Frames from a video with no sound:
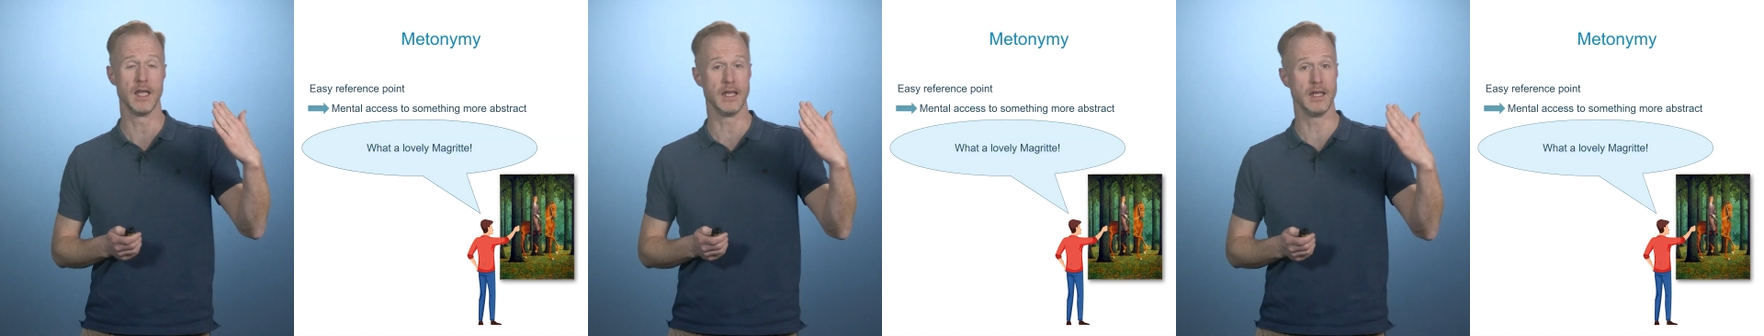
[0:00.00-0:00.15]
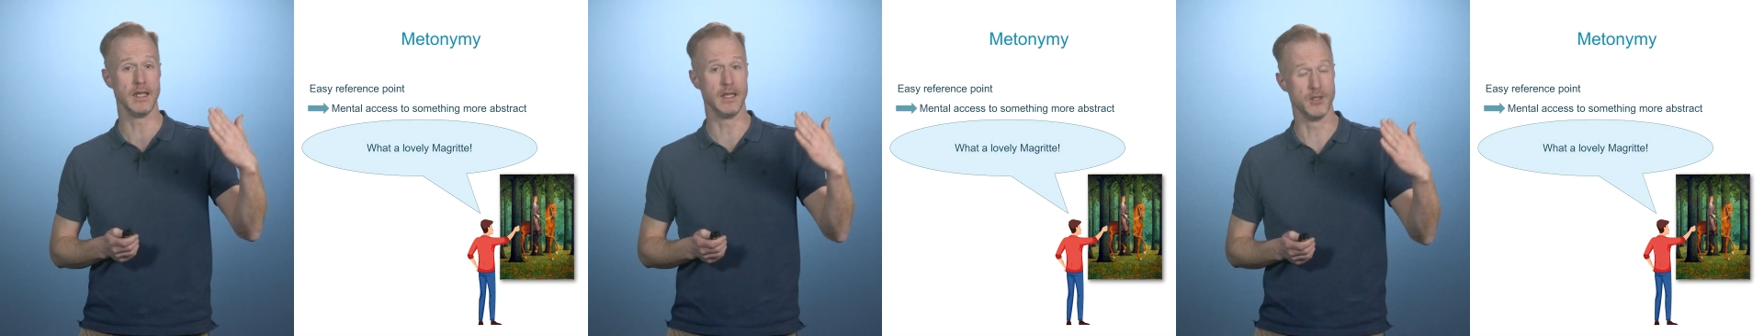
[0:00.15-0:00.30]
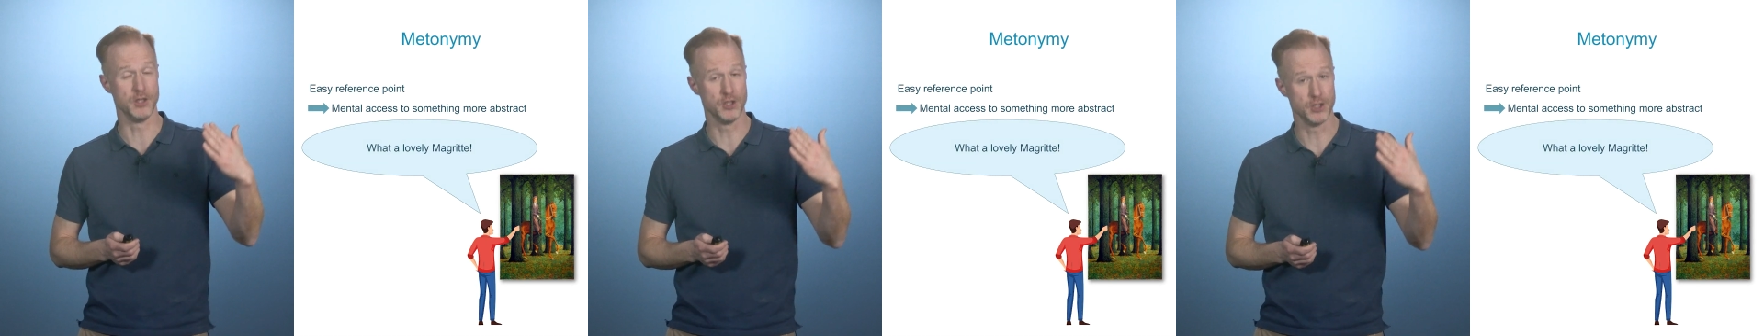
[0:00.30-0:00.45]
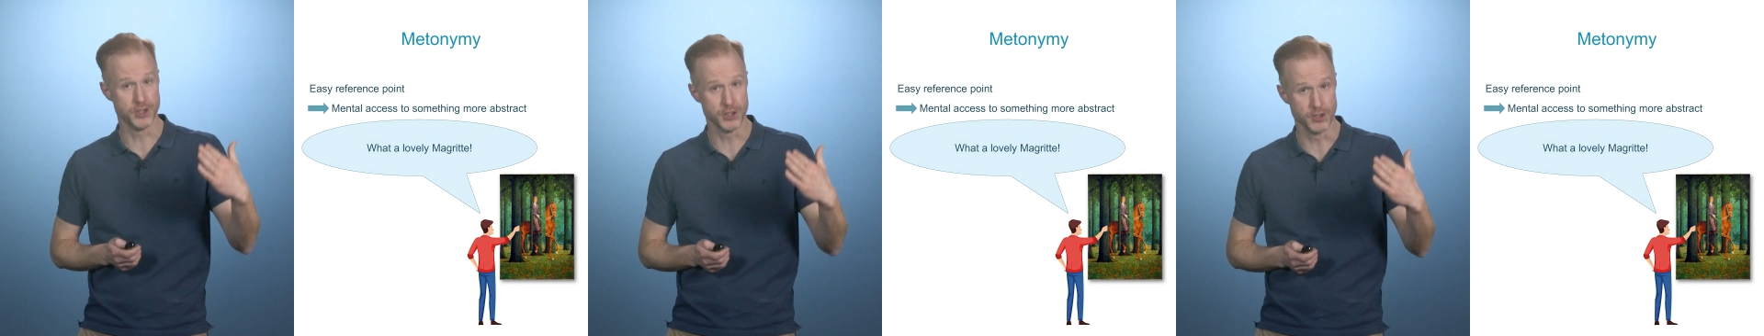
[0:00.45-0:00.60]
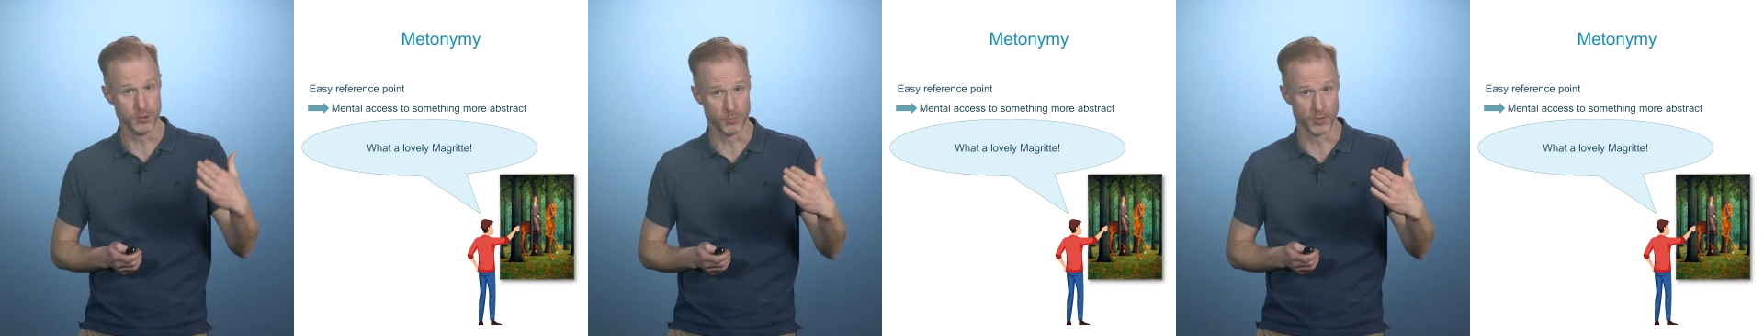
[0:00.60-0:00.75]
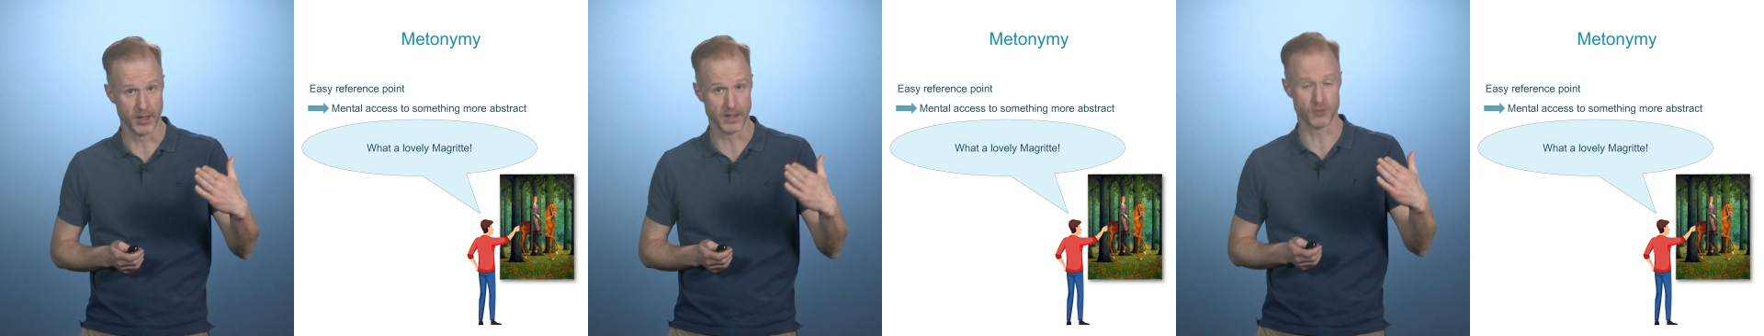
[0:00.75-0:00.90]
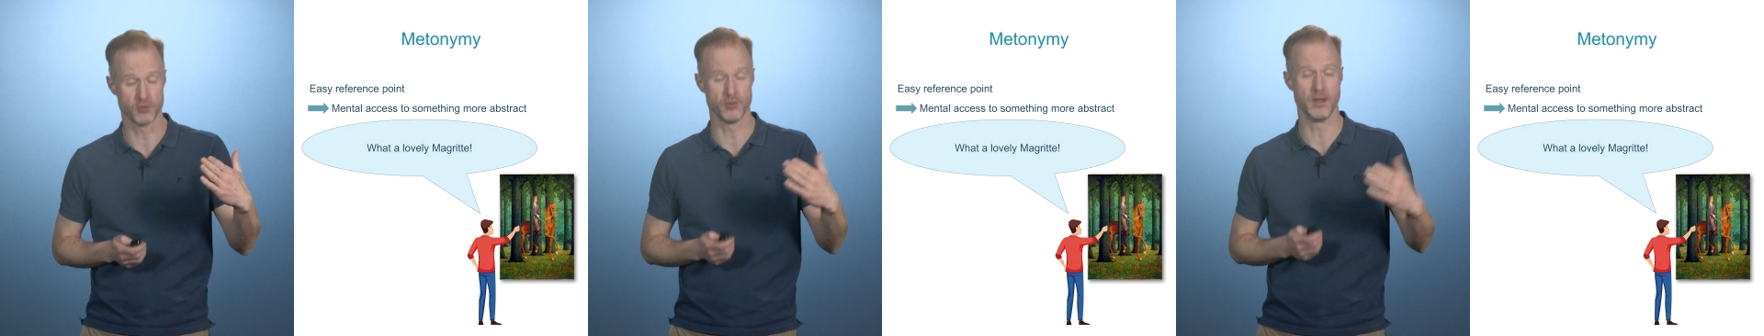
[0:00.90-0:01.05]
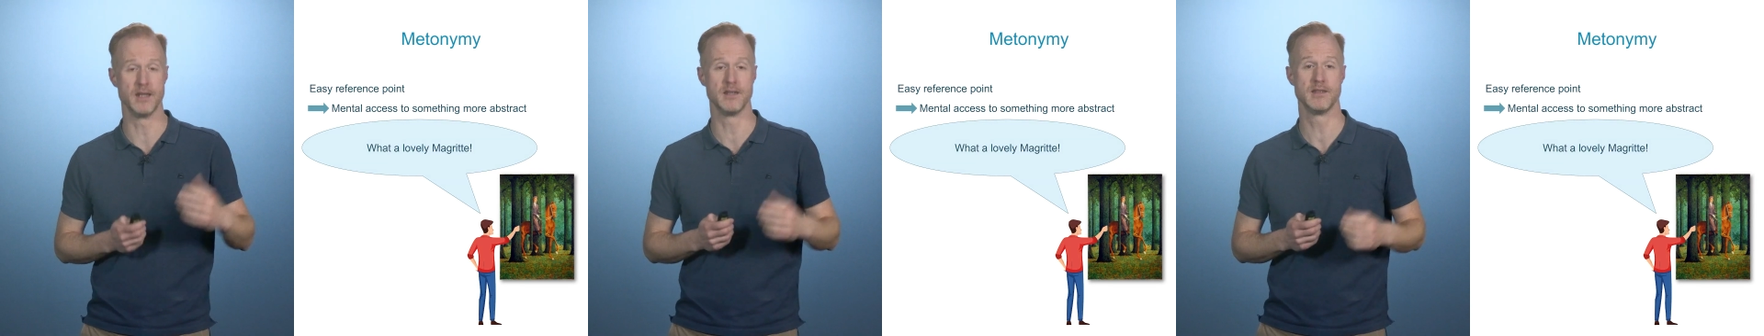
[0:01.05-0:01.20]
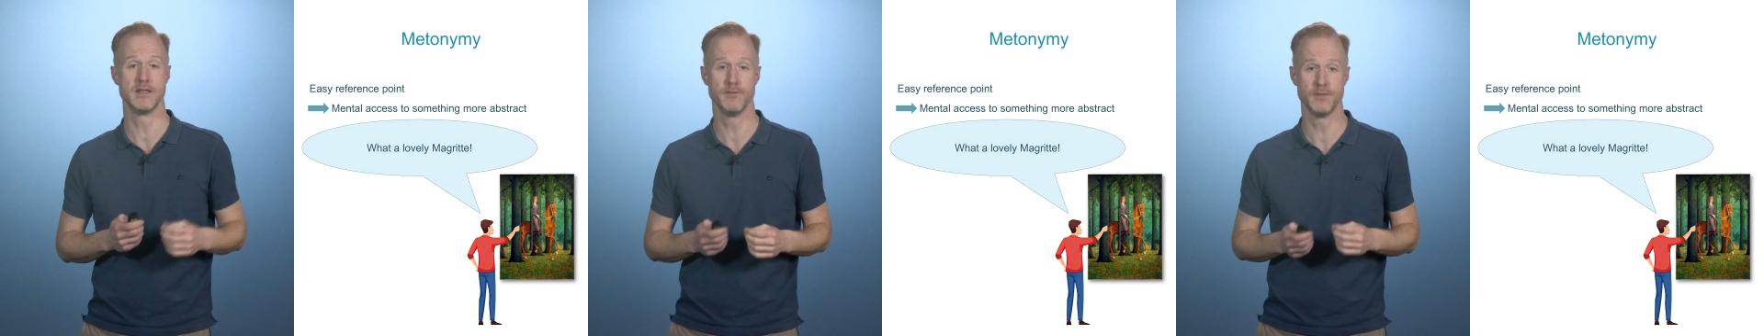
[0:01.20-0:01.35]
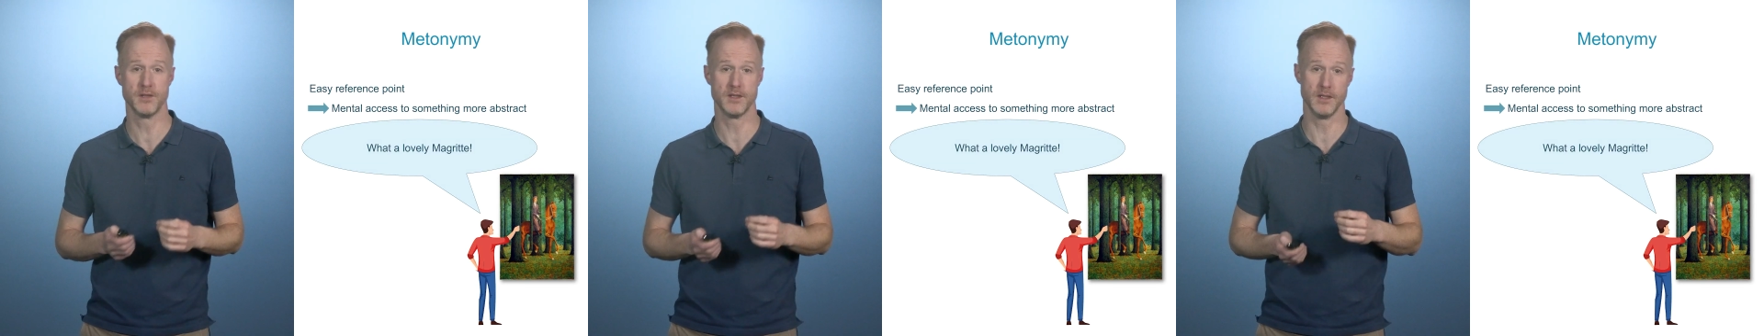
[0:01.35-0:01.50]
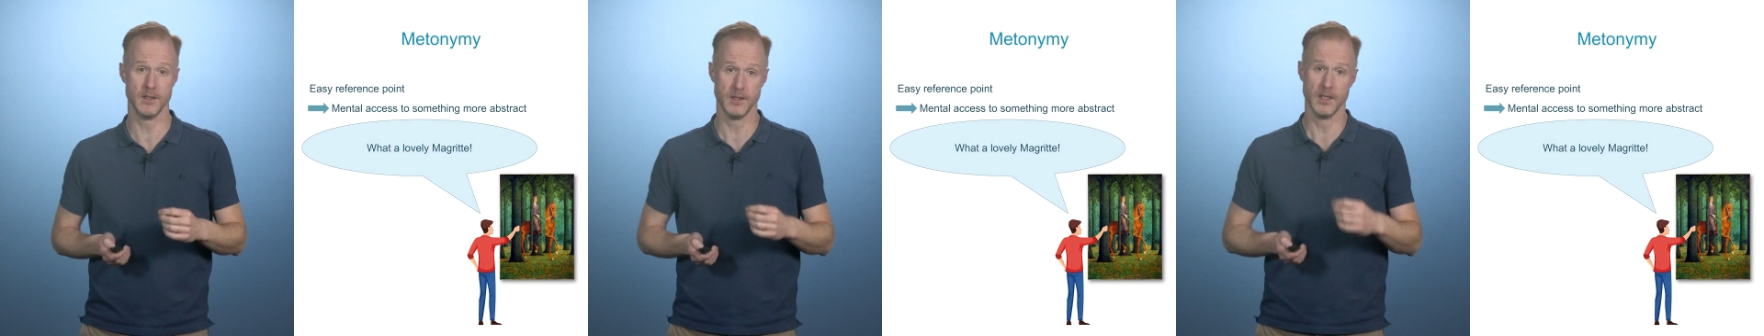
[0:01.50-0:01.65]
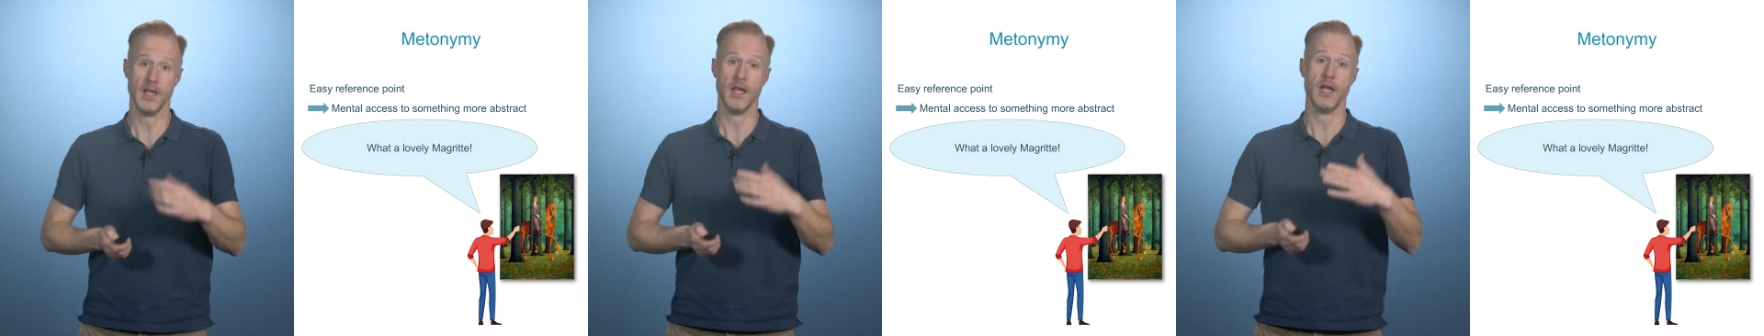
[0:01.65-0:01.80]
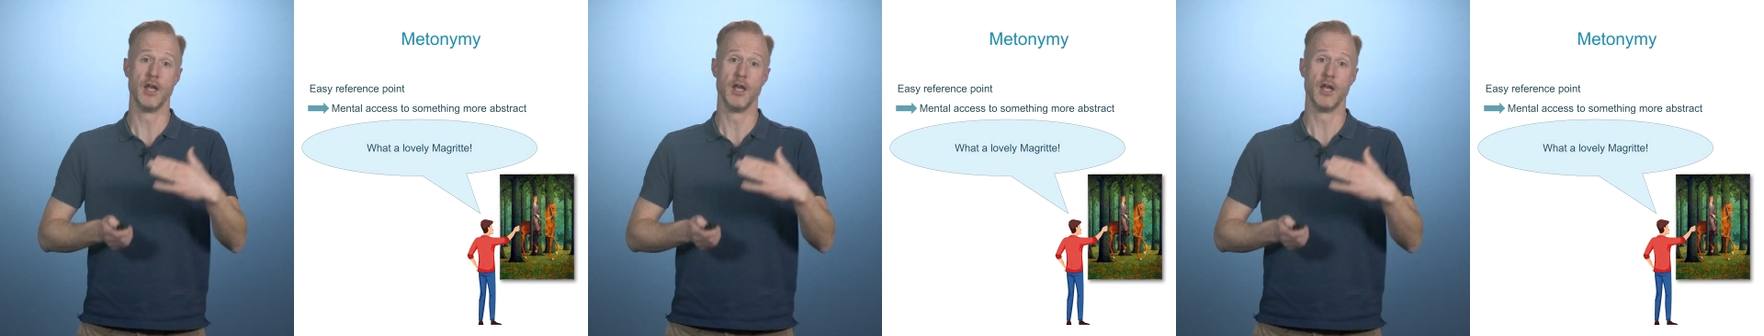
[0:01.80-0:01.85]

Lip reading: In humor and creativity,